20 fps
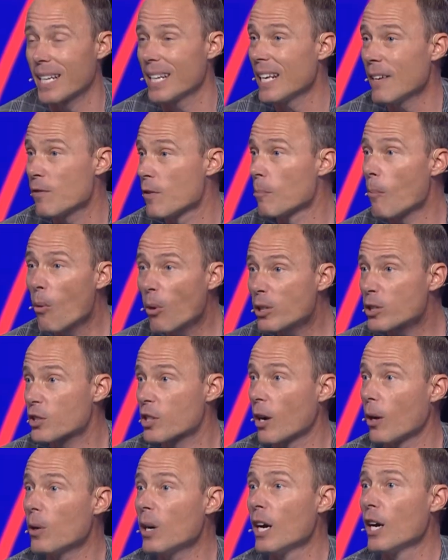and even more
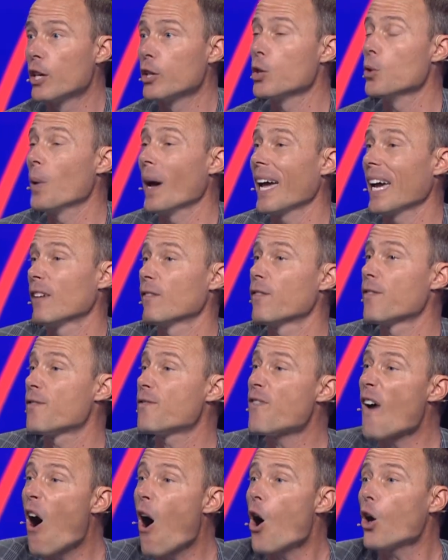so, you hate
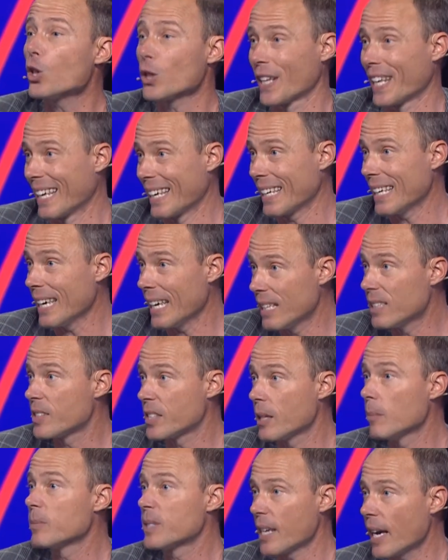falling in
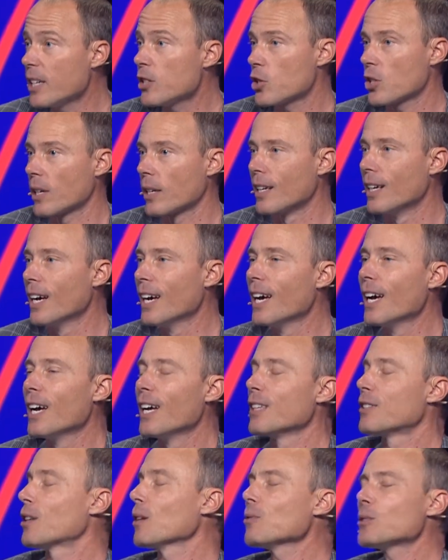temptation,
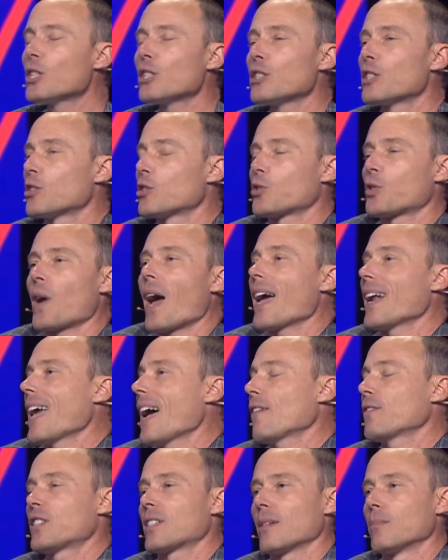don't just try and
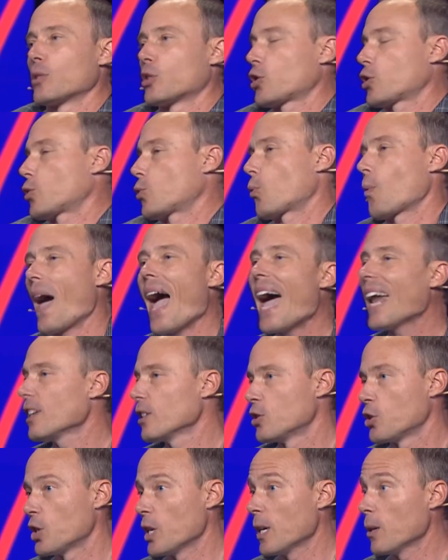have some
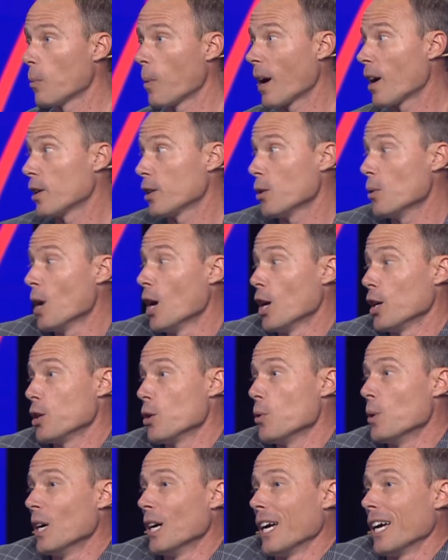strategy where you
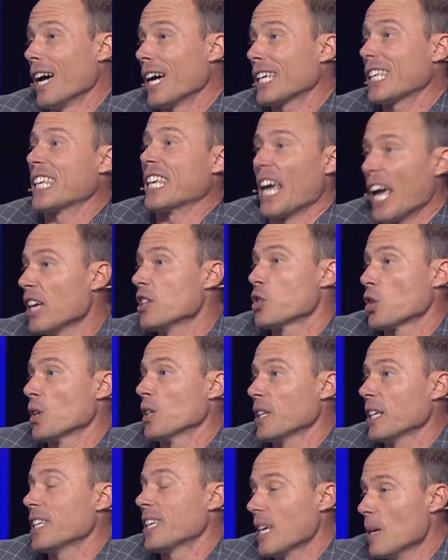
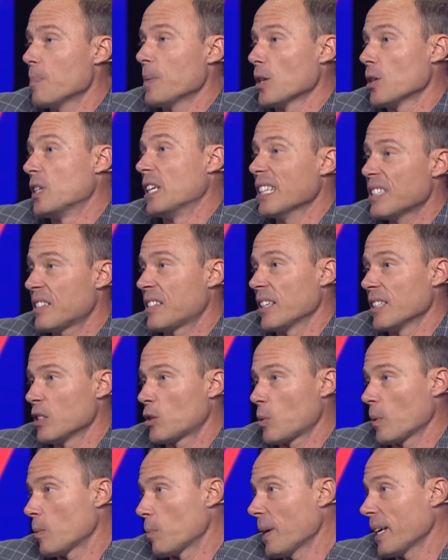occasionally keep your
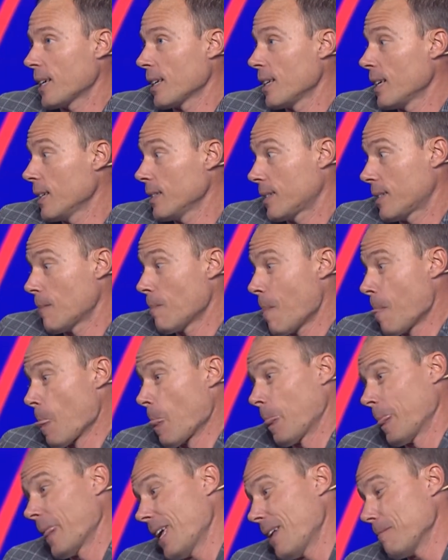distance with wickedness and
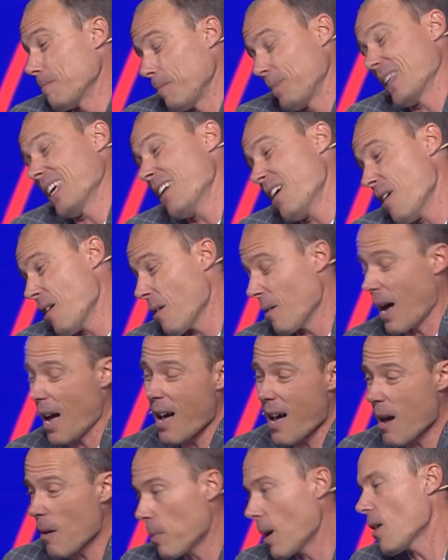then,
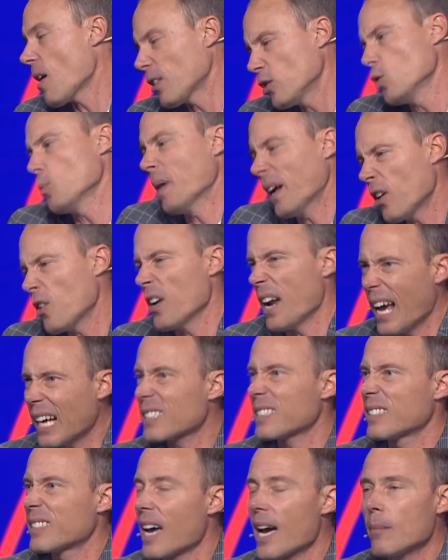I'll do better
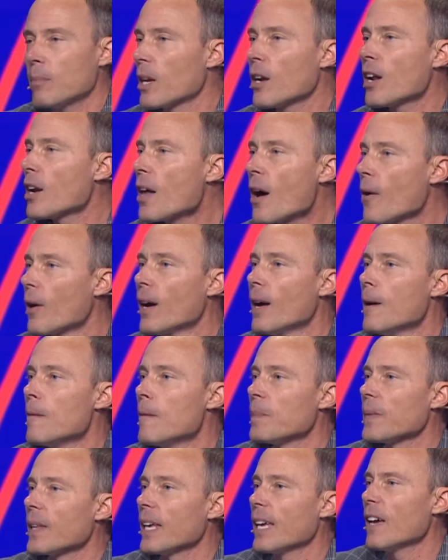next time. No.
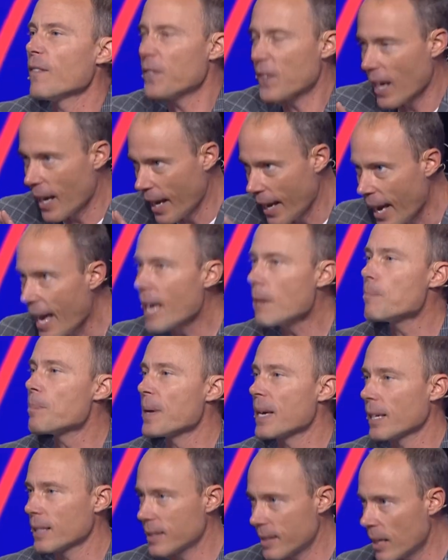If you hate
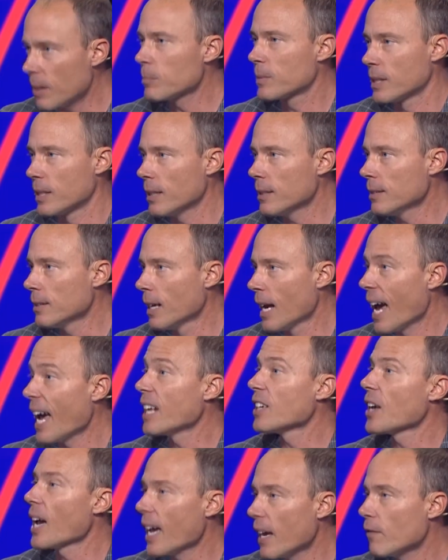being tempted
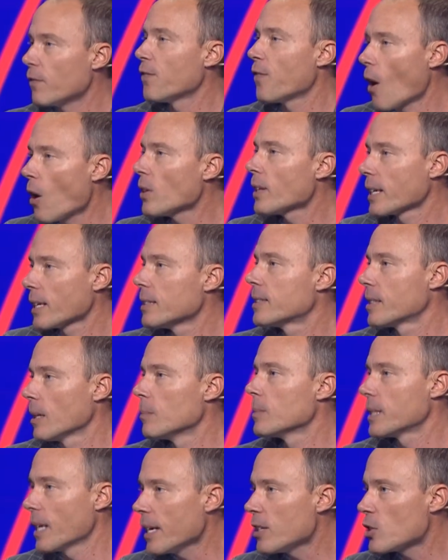and you hate falling in
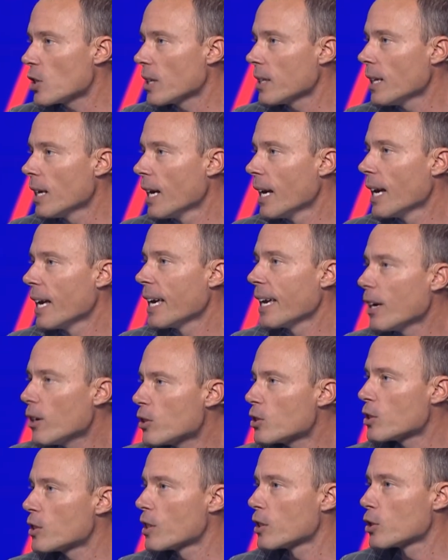temptation, here's the